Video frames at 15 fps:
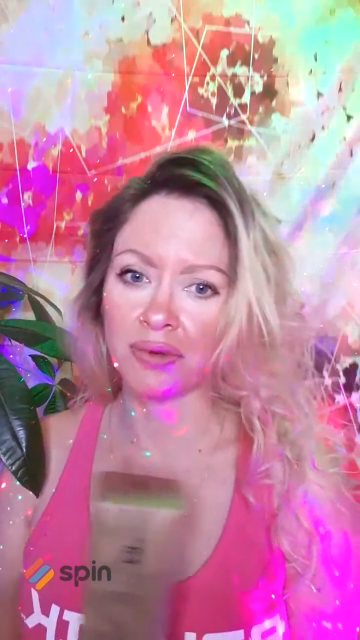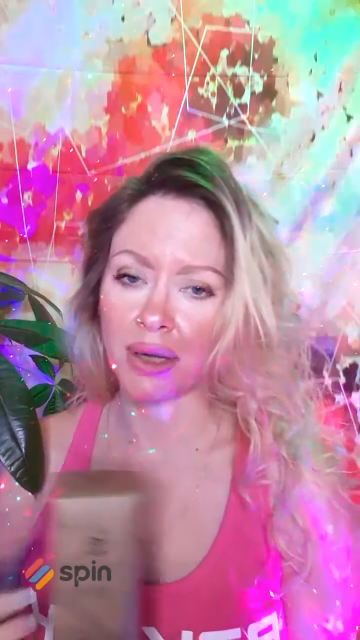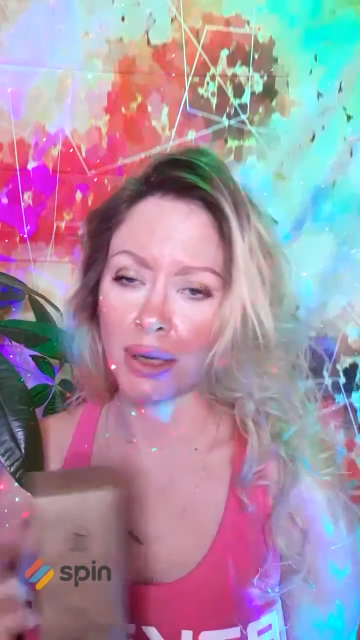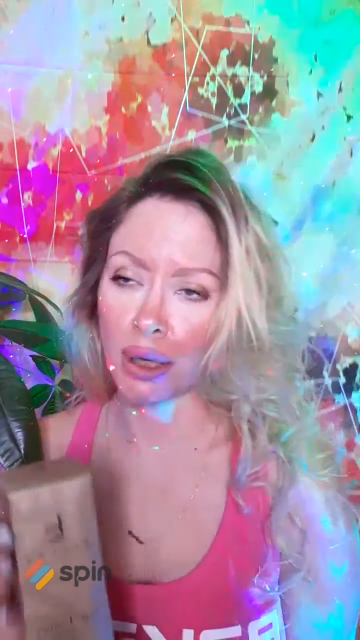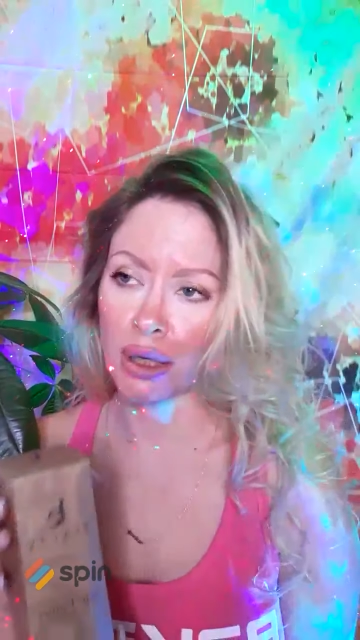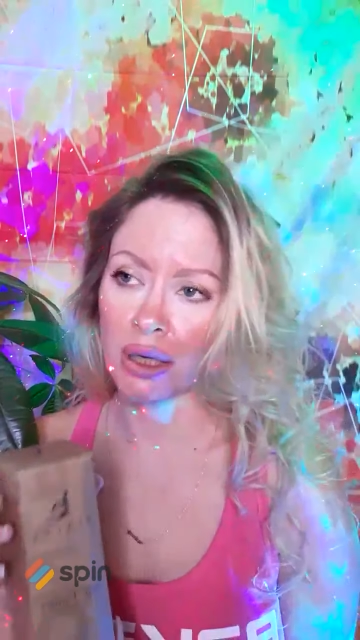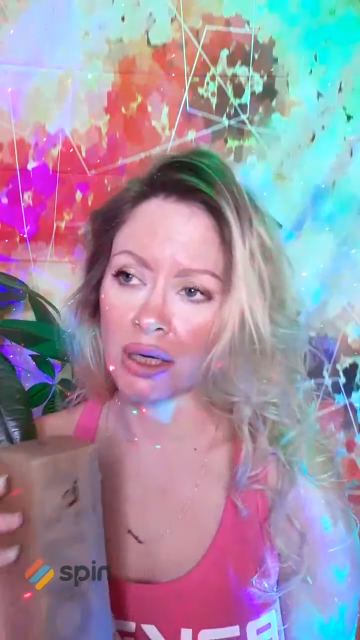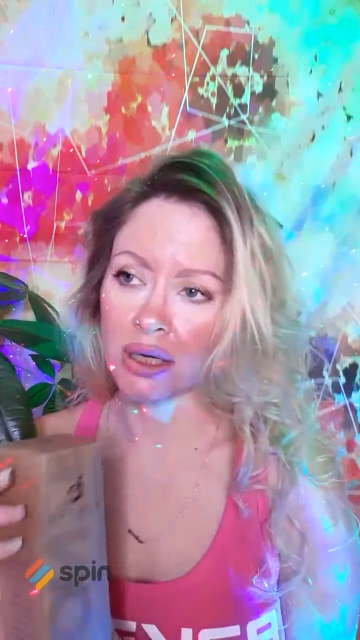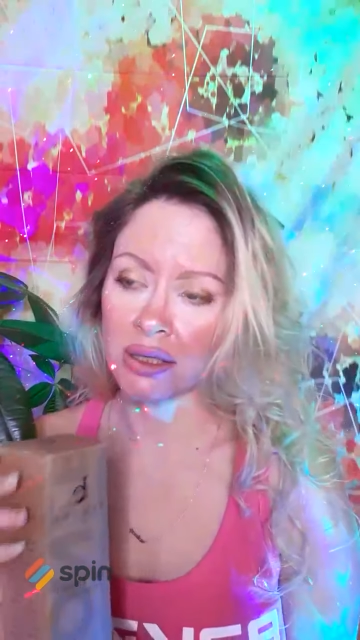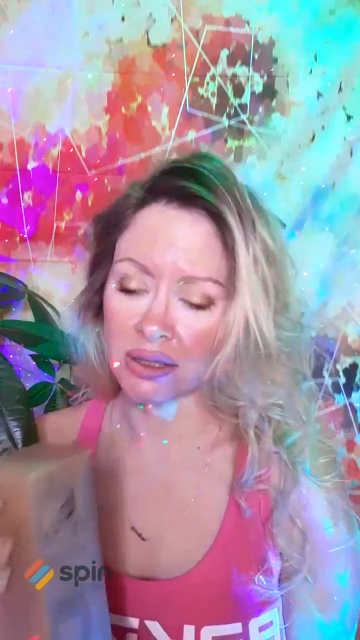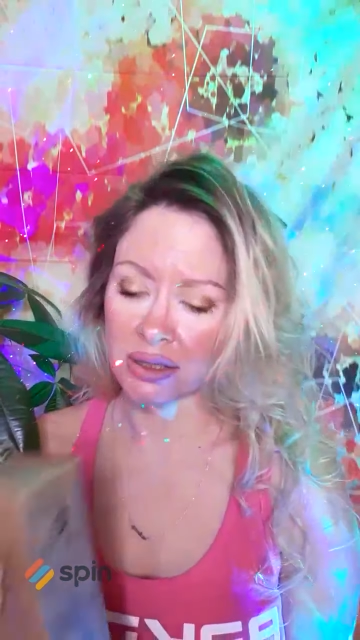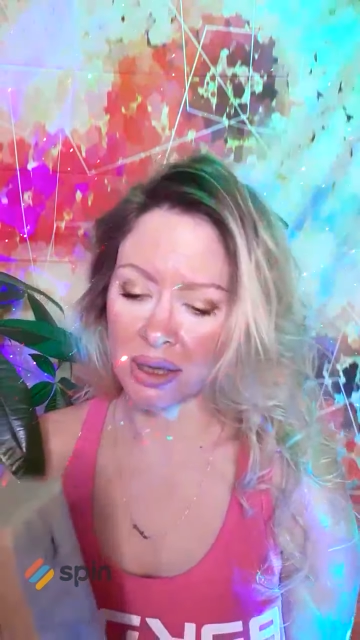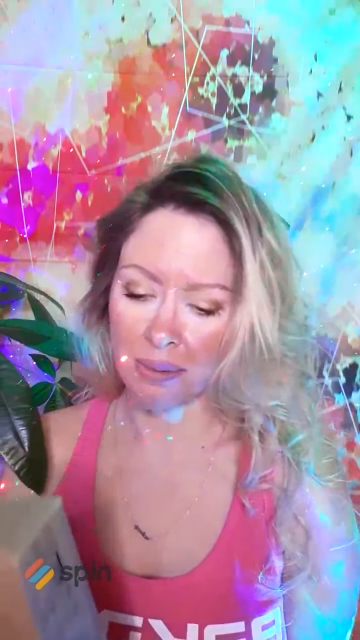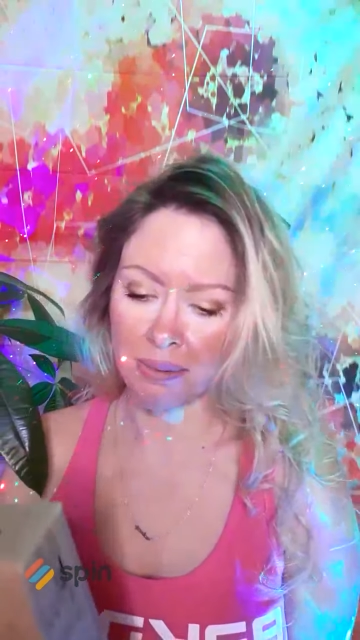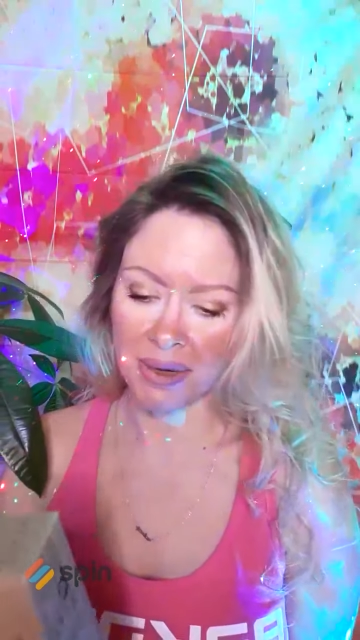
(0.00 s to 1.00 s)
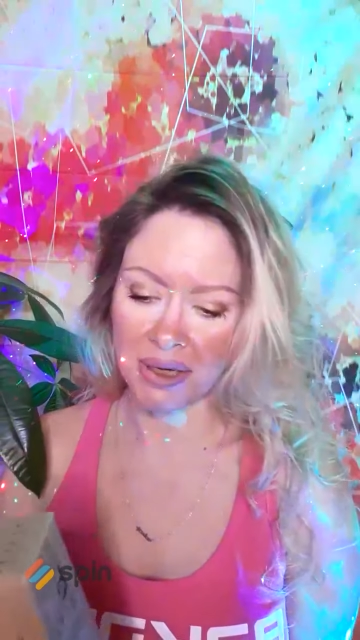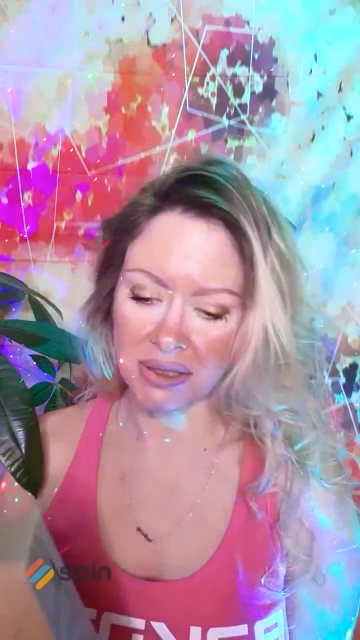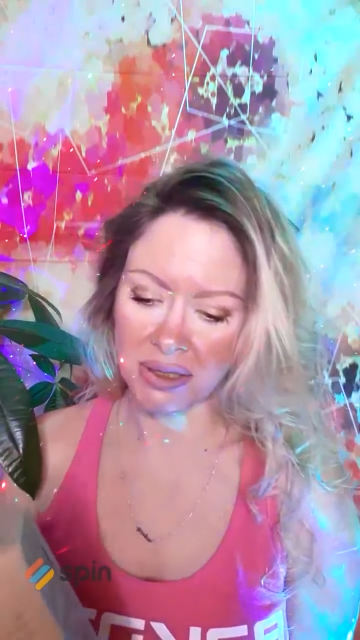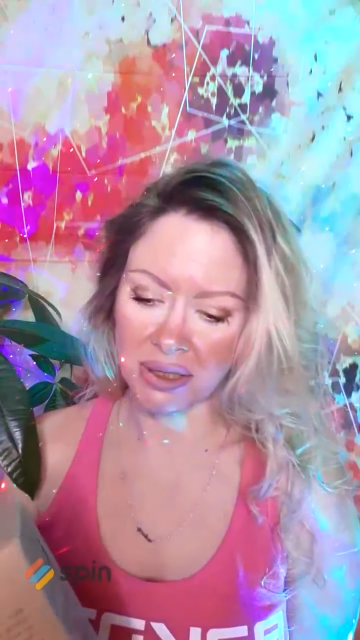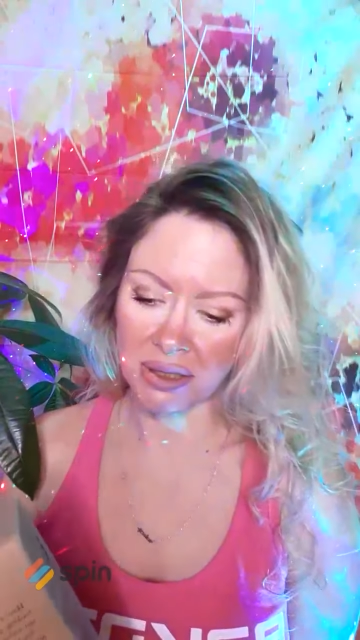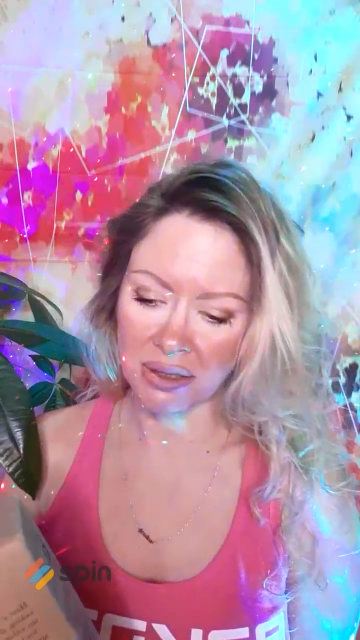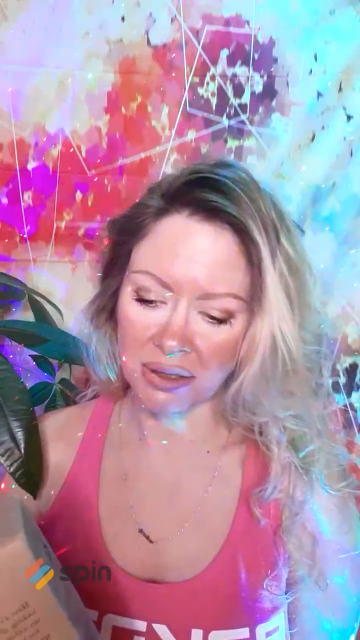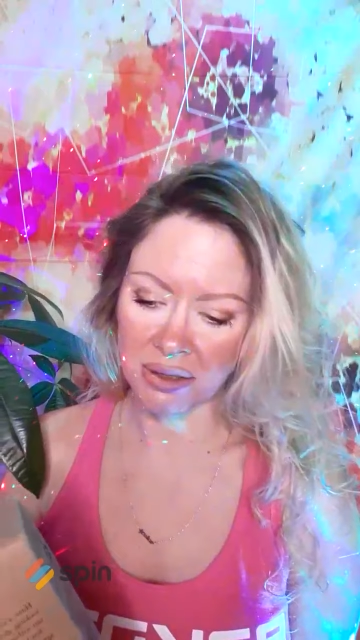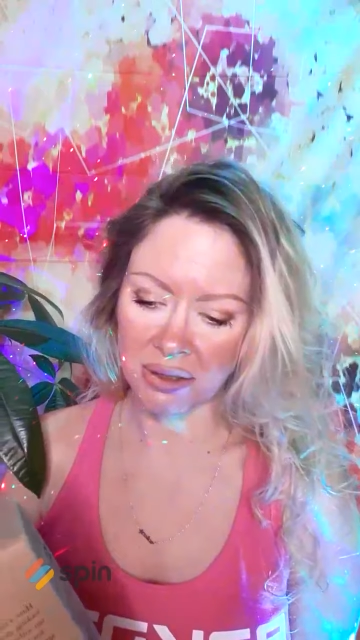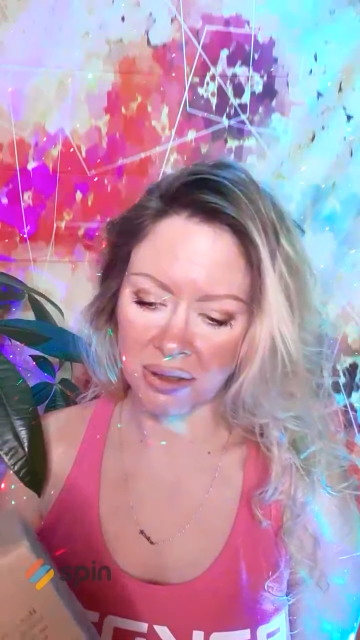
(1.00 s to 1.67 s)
and it's amazing.